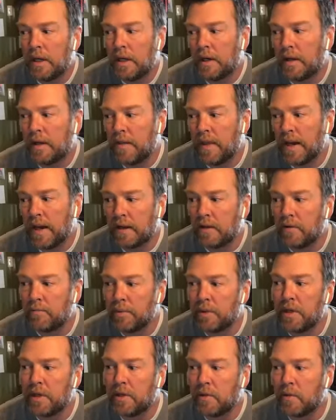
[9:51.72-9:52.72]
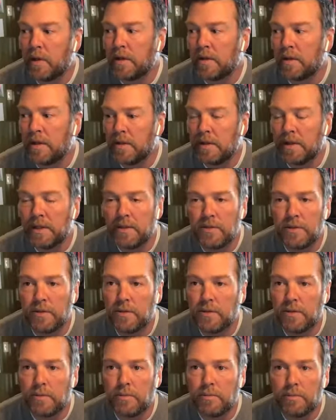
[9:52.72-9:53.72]
uh, that can pretty quickly lead
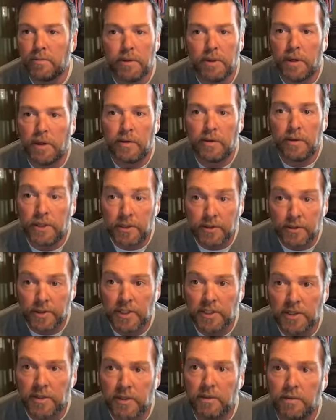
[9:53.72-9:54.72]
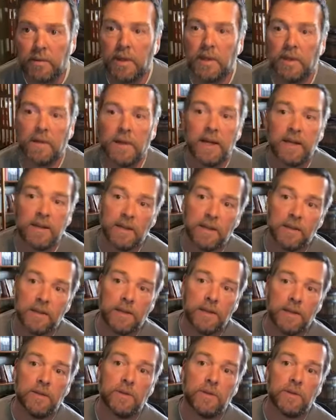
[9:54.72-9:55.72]
to you know attrition, and that can
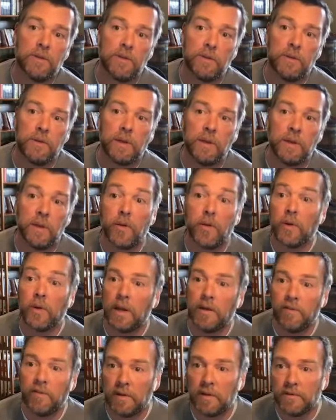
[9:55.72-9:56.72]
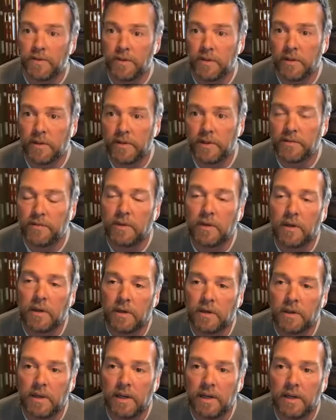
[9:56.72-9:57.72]
lead to a lower level of service for our
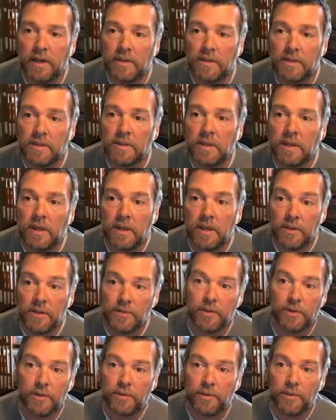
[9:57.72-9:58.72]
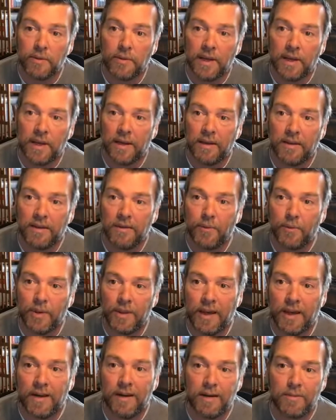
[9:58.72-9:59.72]
clients. So that
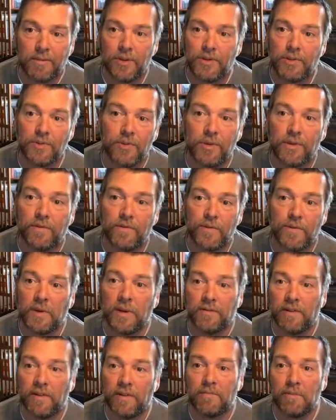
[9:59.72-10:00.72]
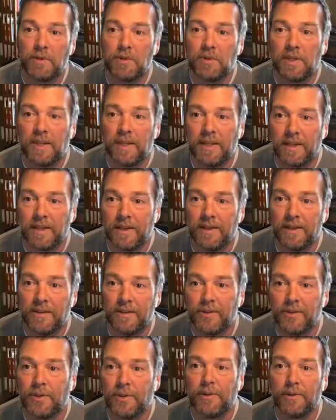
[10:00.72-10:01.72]
when that number is north of 25%, it
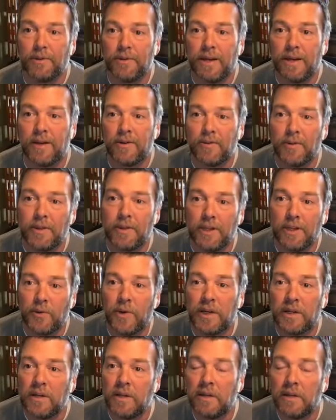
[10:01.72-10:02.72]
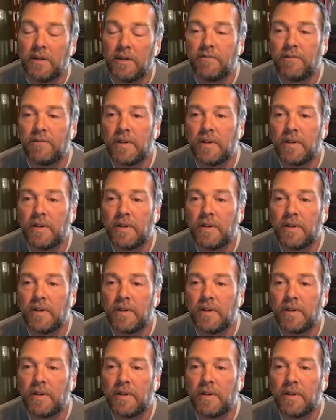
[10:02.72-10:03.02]
can turn around really quickly if